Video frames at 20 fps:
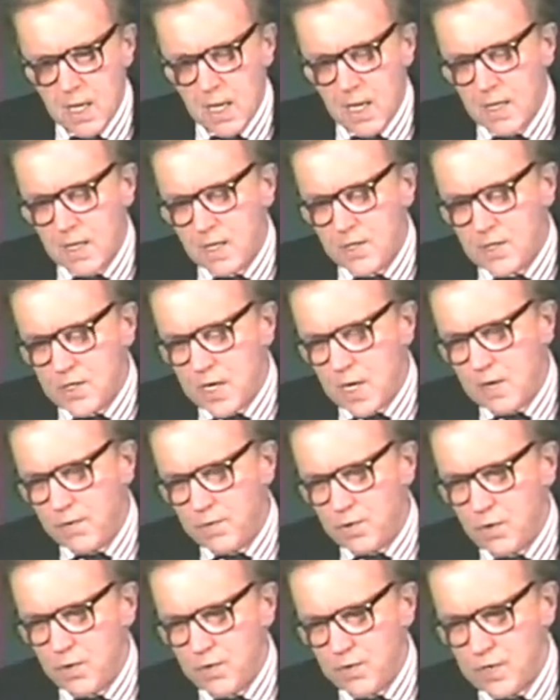And instead of
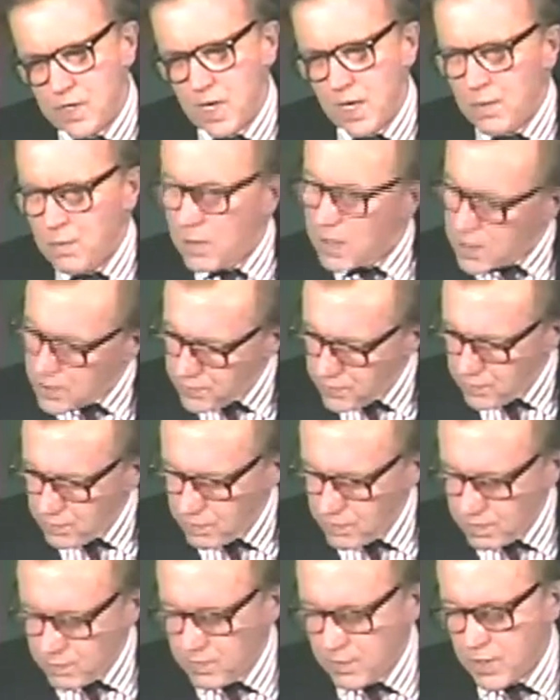sort of saying, well, it's
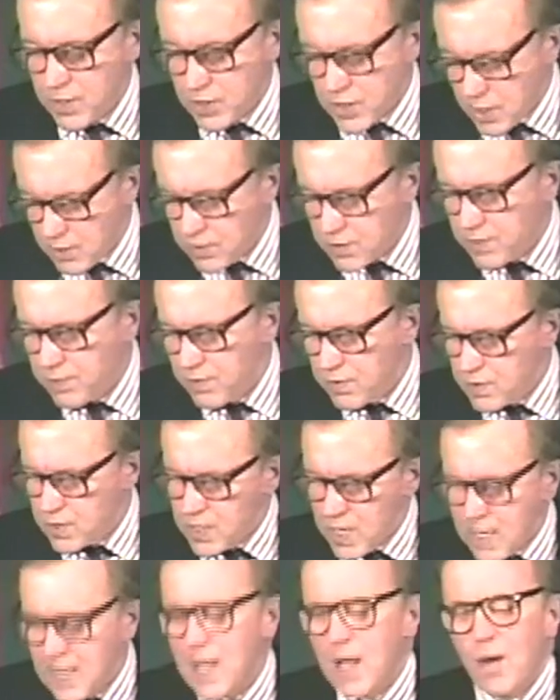very generous of you to
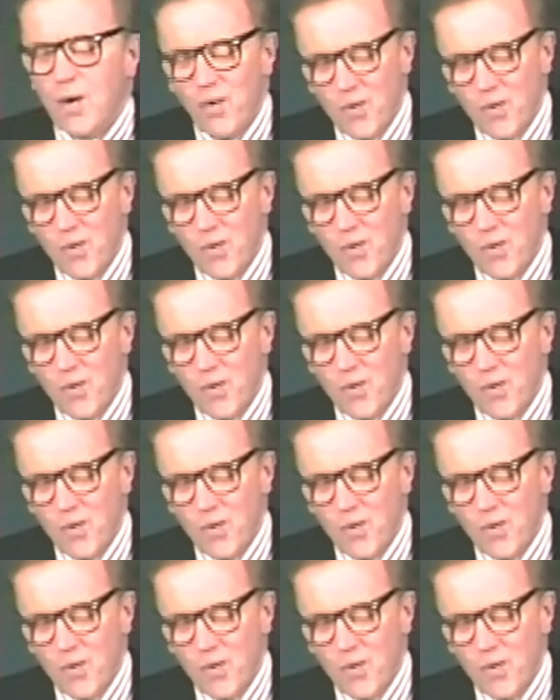say that,